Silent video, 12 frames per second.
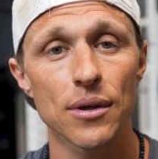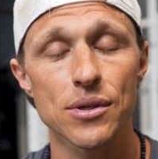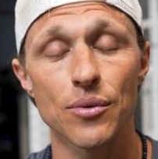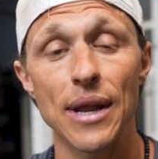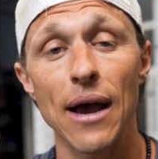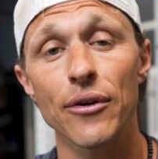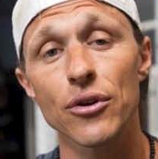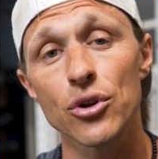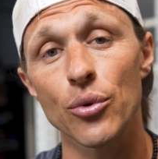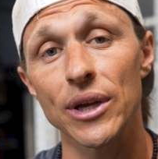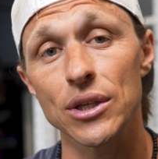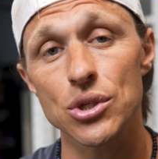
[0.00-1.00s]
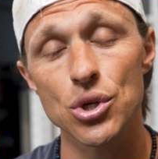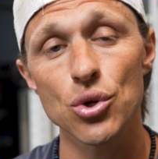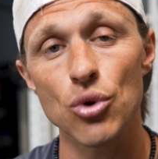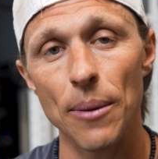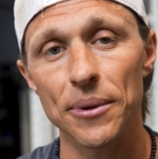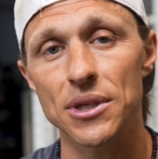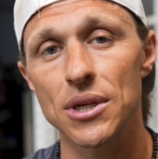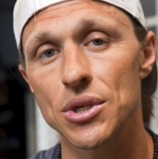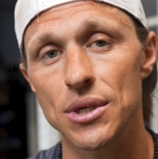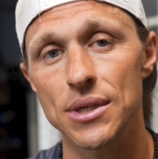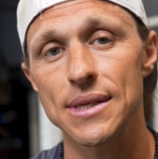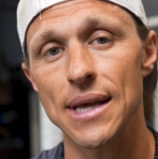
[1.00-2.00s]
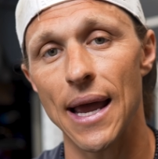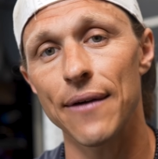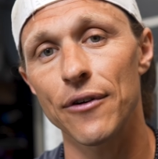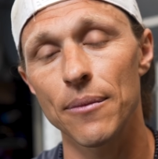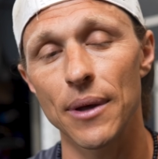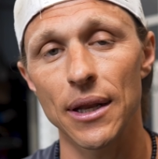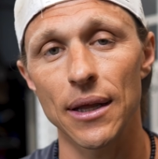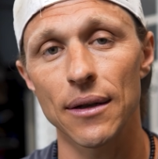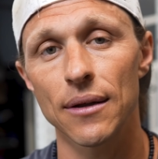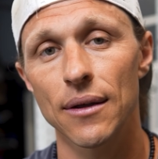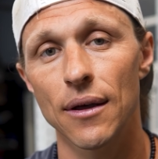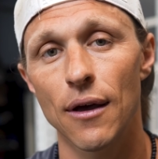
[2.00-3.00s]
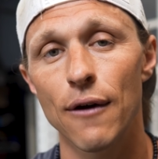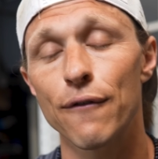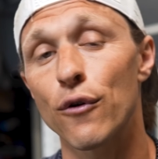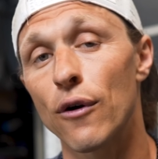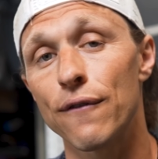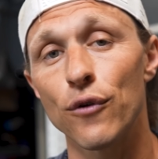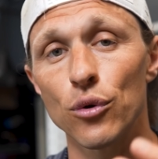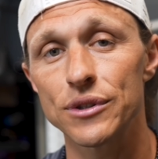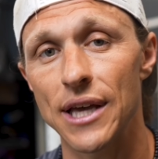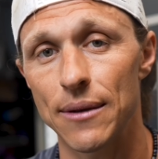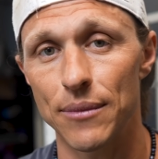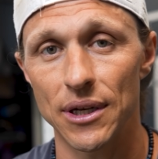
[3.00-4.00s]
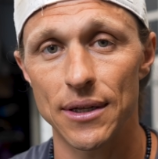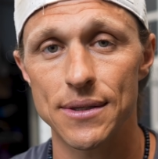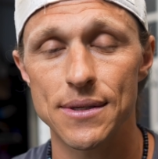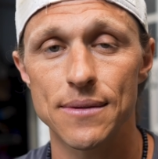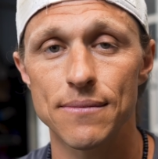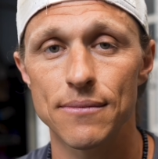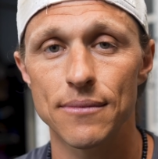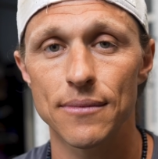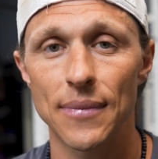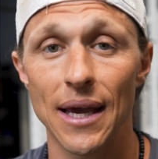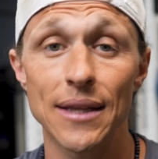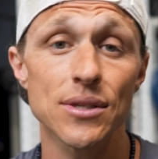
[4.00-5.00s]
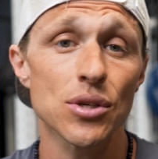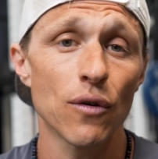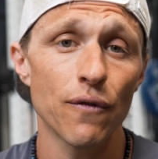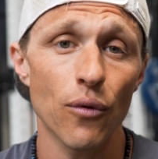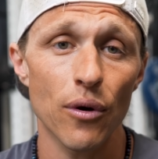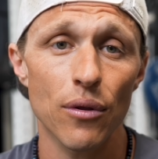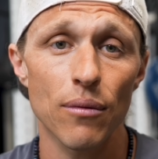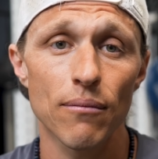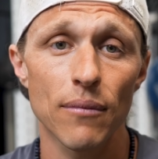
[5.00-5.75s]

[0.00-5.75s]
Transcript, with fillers: So now you're doing two repetitions every minute for a full 10 minutes, and so forth.